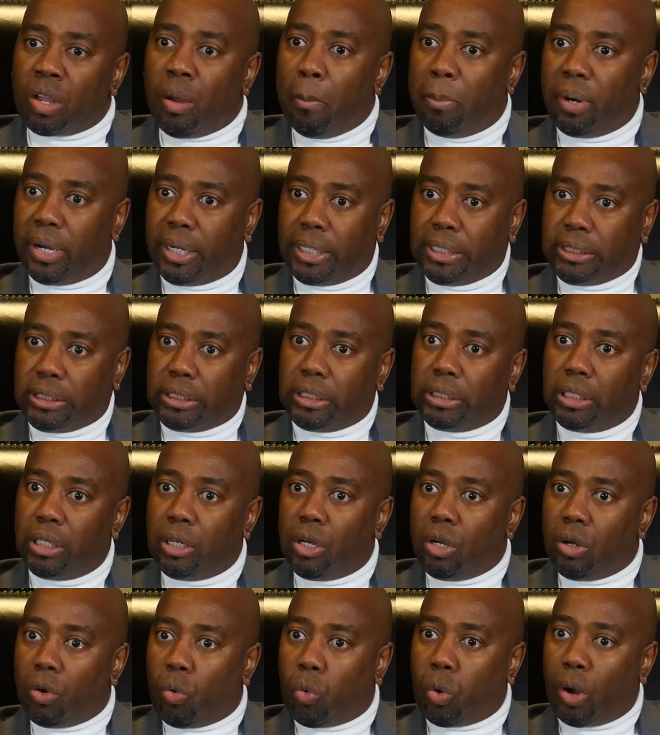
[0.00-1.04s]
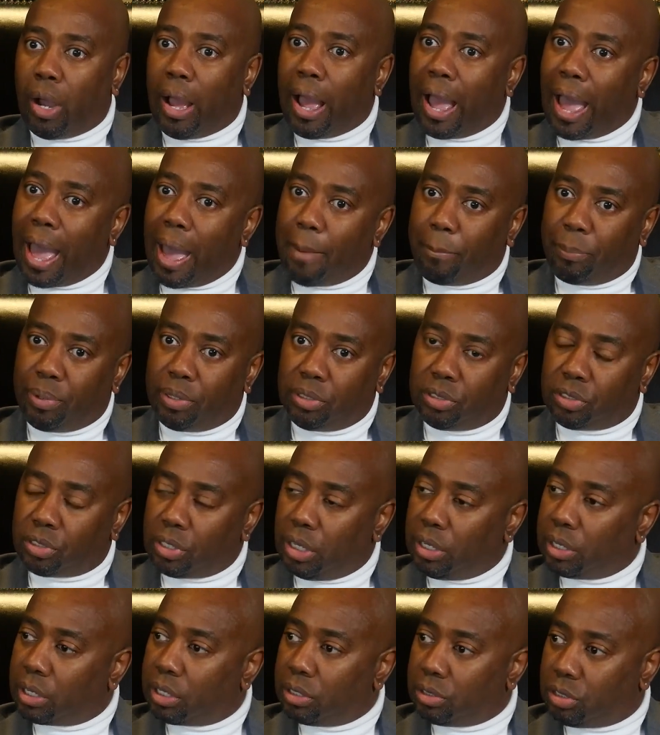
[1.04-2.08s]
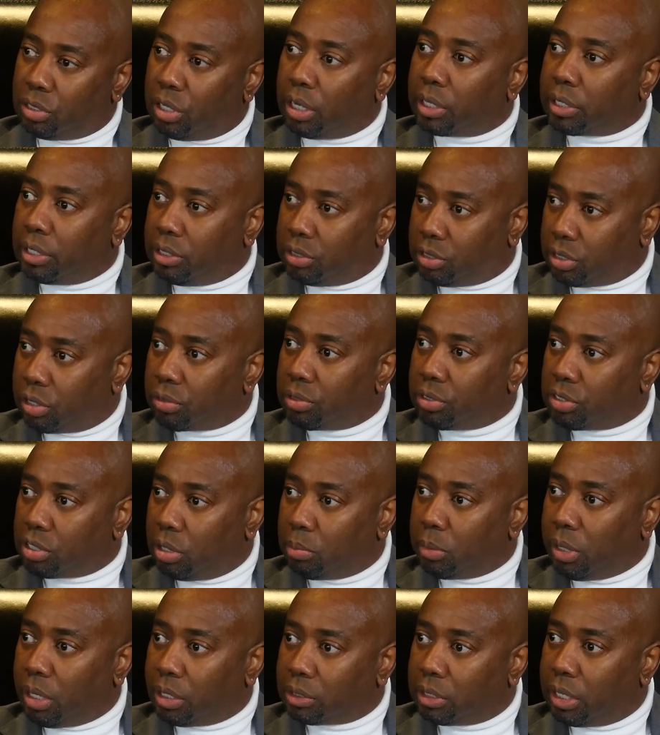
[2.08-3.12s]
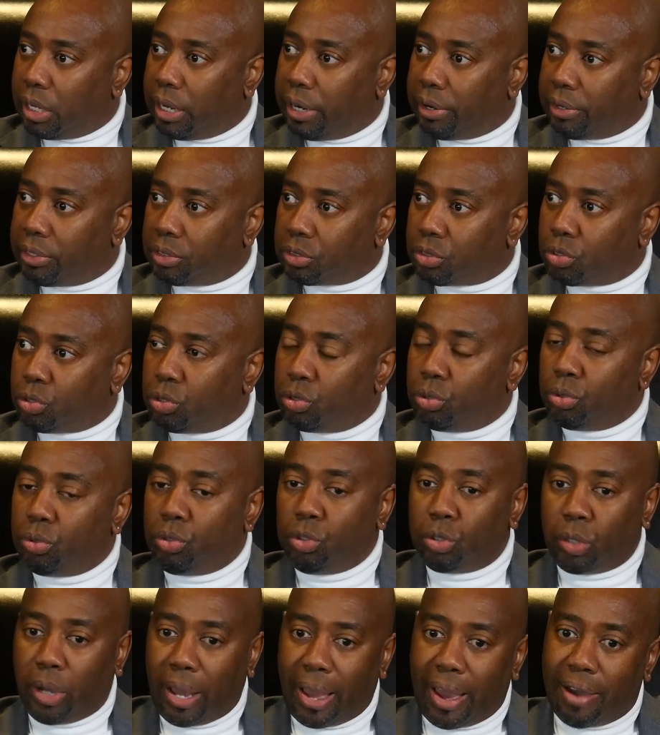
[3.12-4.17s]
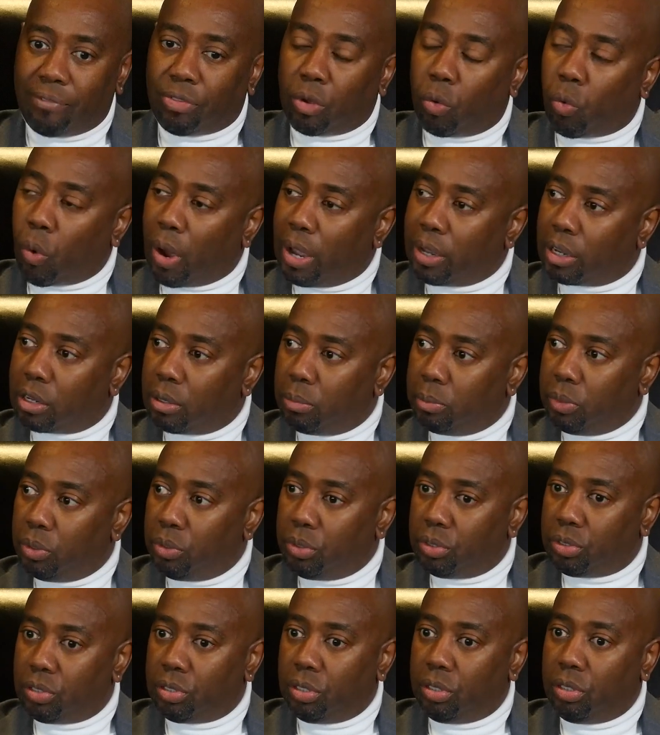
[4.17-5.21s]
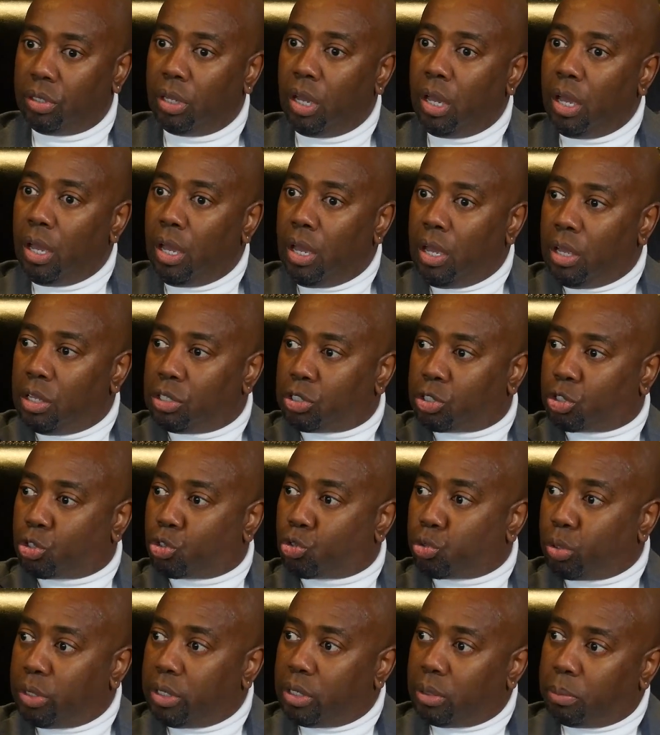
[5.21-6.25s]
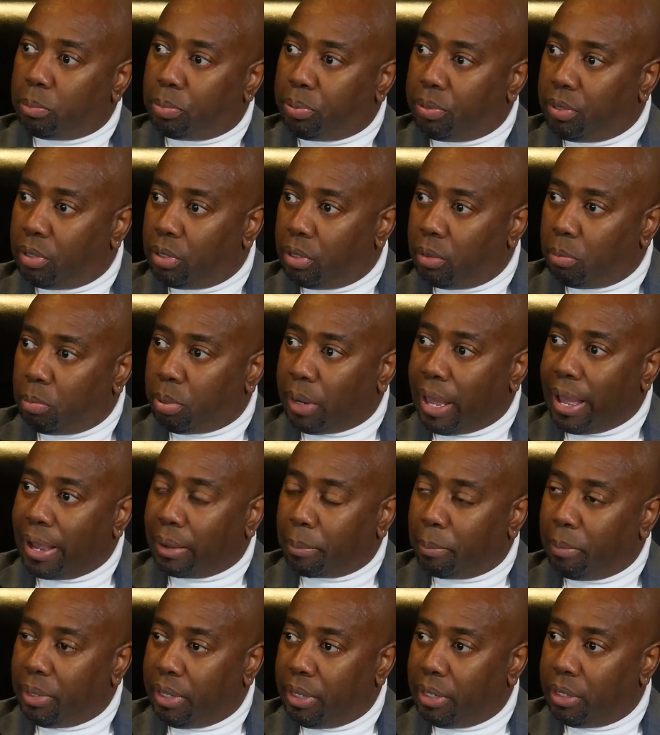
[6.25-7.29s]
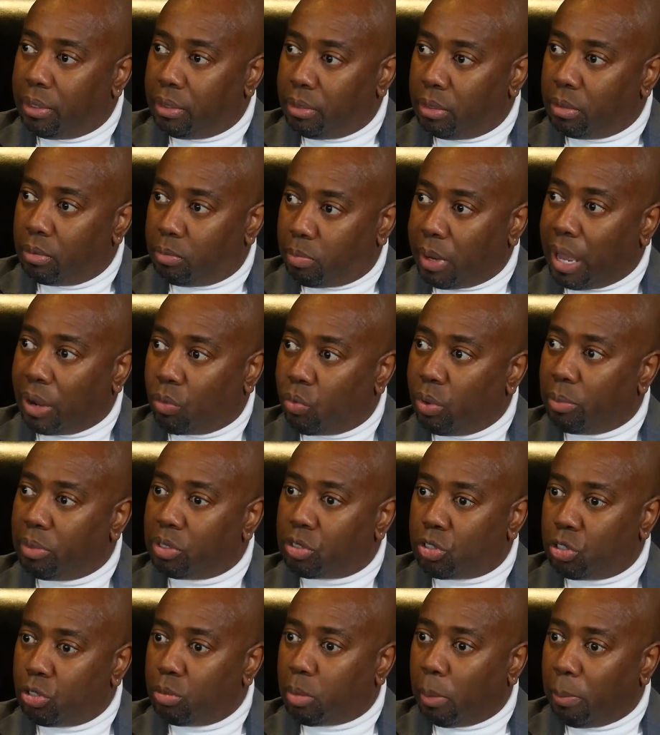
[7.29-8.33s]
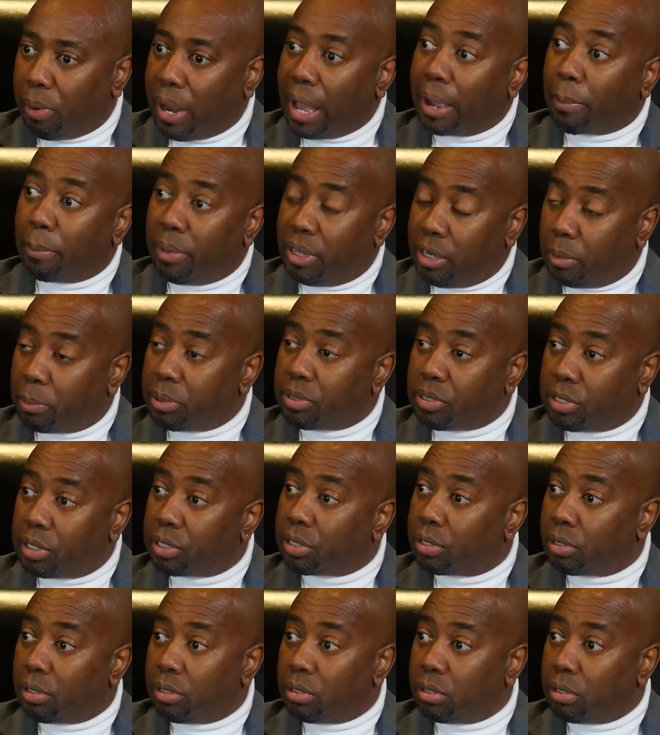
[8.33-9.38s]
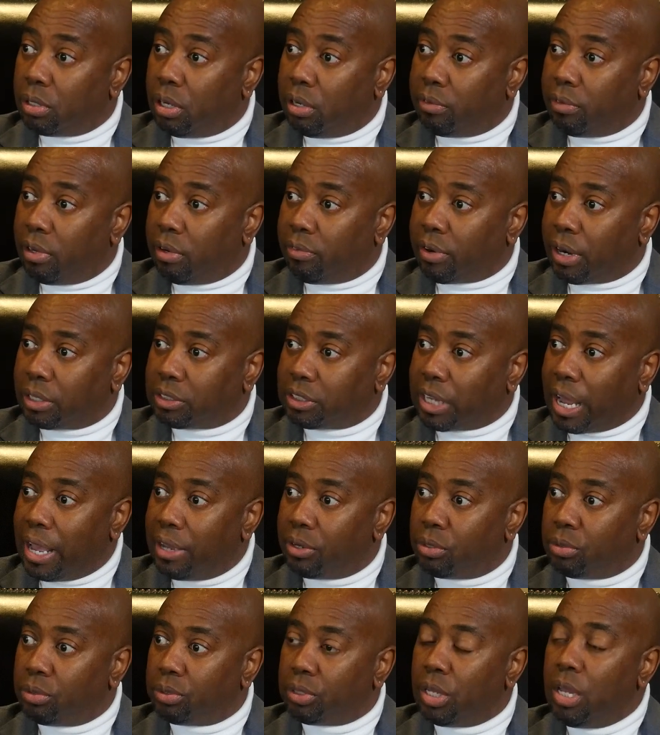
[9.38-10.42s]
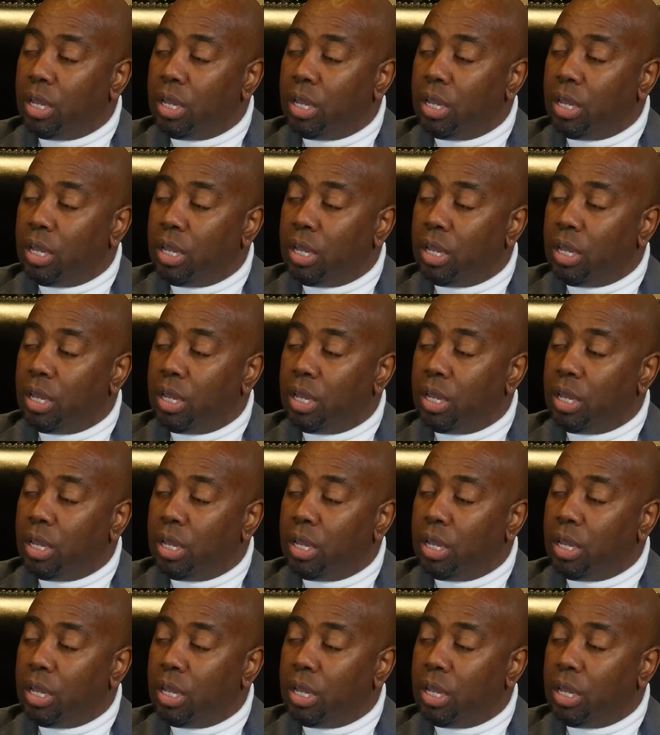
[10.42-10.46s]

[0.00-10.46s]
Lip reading: But what happens in Kentucky and certainly some other areas too, you'll have the white community strip black men, black women too, but black men in particular of our titles.